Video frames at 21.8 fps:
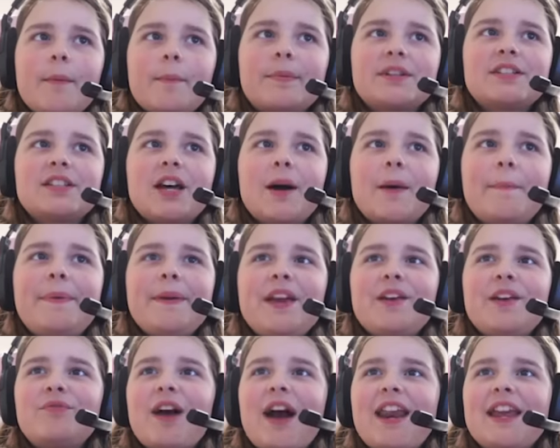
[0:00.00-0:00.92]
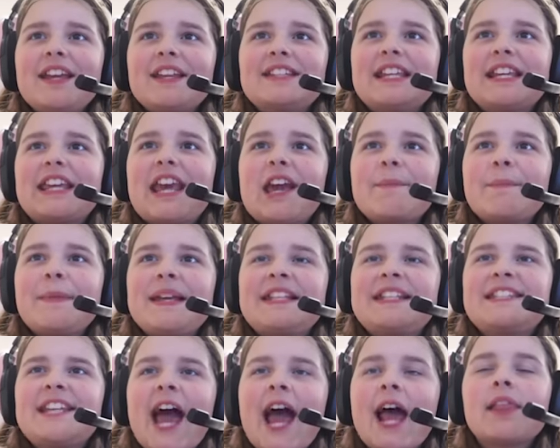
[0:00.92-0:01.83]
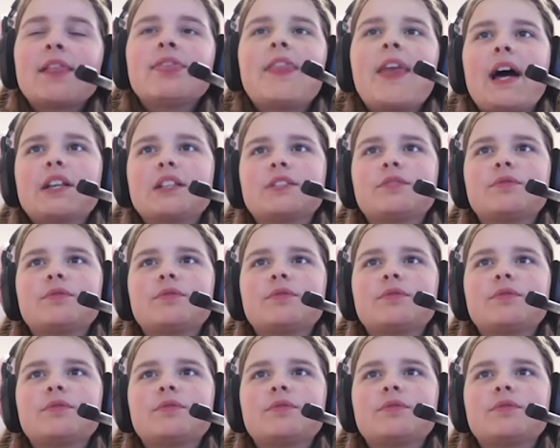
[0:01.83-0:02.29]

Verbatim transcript: Brissa, be ready to give me 10,000